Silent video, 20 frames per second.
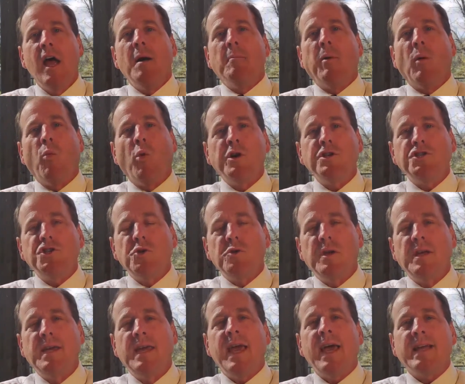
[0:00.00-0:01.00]
But once you
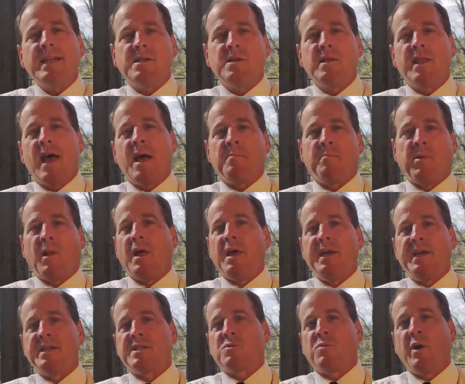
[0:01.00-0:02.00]
get to that
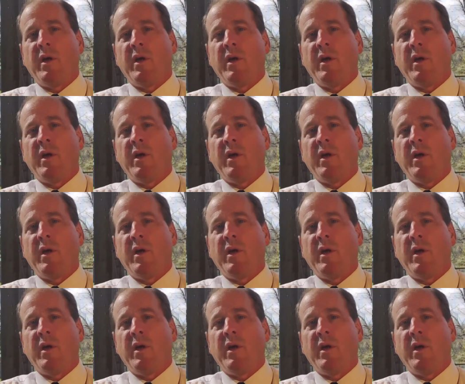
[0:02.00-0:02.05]
place,